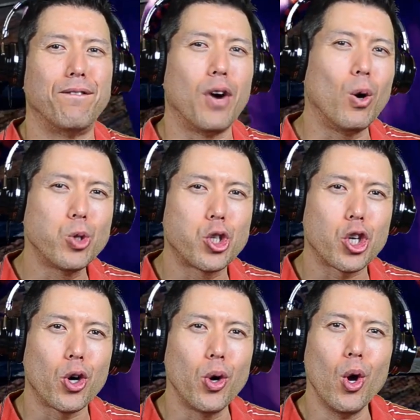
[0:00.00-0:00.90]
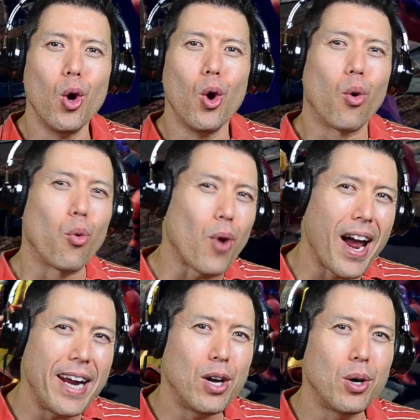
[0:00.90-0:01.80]
Vulture,
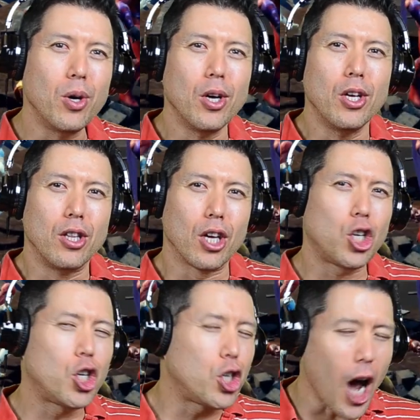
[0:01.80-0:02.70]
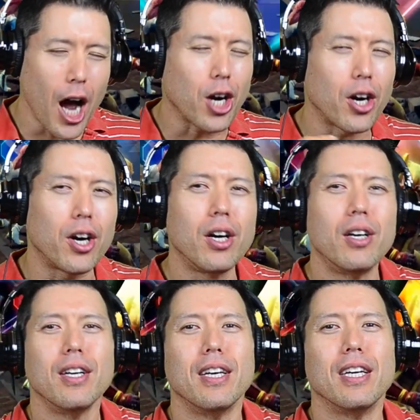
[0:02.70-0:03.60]
Rhino, the
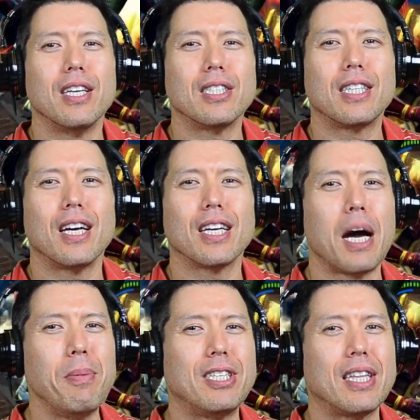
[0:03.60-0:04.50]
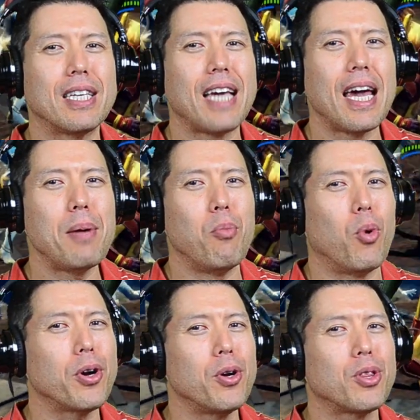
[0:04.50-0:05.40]
Shocker is coming to the game.
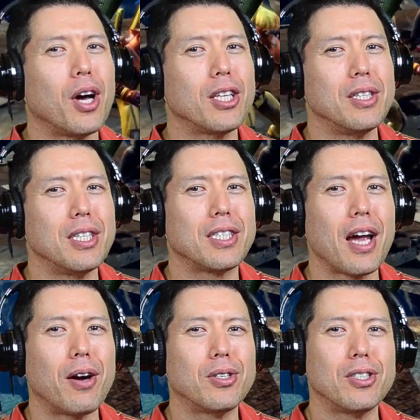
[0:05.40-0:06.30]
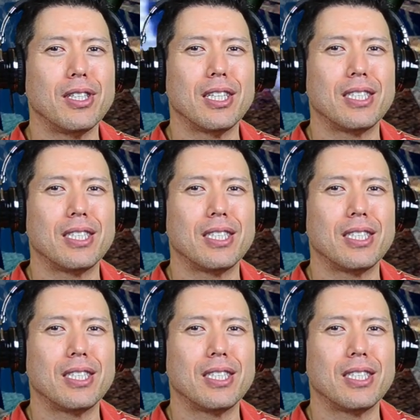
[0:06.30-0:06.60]
What are your thoughts on these characters and this